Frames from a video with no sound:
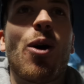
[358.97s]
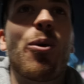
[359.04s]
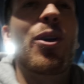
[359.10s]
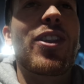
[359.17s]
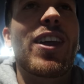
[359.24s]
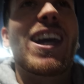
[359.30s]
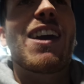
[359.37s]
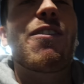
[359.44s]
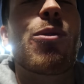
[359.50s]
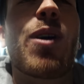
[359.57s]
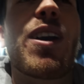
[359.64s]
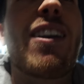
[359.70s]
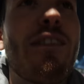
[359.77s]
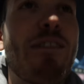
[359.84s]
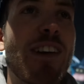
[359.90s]
I want to thank
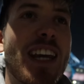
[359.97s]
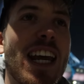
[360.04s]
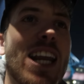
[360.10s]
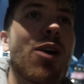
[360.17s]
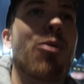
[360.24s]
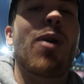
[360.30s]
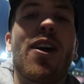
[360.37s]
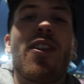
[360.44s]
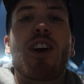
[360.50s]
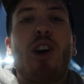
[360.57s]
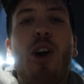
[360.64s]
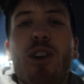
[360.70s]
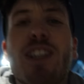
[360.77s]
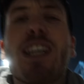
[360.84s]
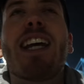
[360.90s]
everyone for getting around the
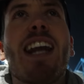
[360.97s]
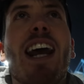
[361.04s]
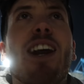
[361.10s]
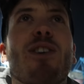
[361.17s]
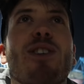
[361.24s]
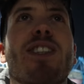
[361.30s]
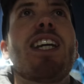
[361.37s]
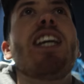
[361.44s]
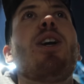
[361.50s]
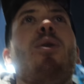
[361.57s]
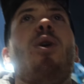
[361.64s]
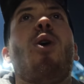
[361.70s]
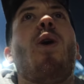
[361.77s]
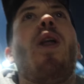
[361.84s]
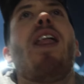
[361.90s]
content and I'll see you
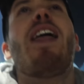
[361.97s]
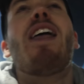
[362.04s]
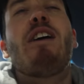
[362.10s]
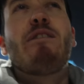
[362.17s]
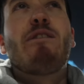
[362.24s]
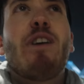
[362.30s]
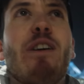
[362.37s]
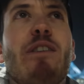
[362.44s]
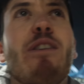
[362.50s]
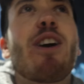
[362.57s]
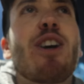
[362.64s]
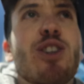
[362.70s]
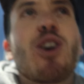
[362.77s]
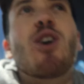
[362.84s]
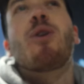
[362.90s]
all very,
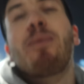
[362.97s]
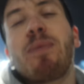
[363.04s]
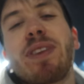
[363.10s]
very soon.